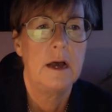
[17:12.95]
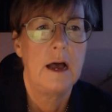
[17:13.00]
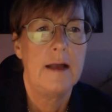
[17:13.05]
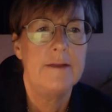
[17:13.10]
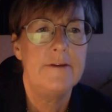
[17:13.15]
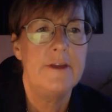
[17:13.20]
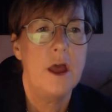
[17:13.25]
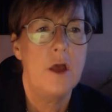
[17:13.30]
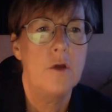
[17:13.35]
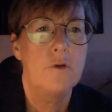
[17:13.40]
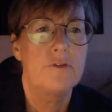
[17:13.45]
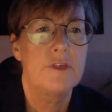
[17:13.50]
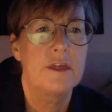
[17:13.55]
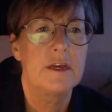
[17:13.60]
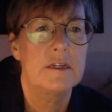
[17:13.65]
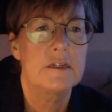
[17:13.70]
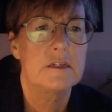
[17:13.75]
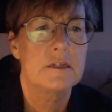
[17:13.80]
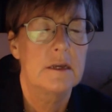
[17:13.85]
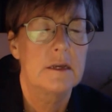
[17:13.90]
I know
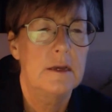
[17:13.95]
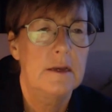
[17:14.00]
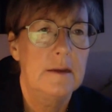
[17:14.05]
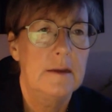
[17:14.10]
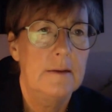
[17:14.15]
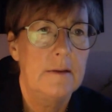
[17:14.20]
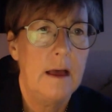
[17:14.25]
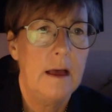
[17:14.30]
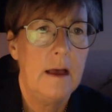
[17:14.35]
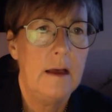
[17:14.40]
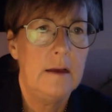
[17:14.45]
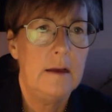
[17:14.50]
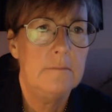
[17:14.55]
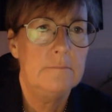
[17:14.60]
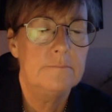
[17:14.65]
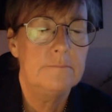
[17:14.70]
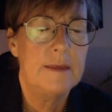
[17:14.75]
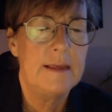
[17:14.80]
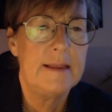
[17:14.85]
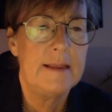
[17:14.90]
that
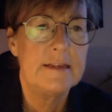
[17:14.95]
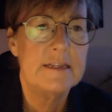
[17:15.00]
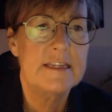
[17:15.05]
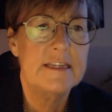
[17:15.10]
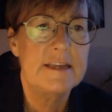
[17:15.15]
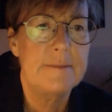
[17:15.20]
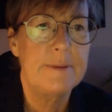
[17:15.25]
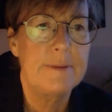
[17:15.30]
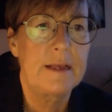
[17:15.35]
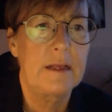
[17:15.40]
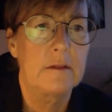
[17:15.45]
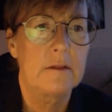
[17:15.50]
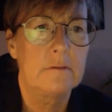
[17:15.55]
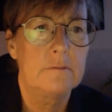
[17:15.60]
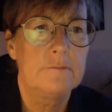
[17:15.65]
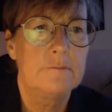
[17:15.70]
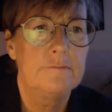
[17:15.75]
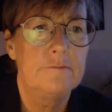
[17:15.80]
it's typical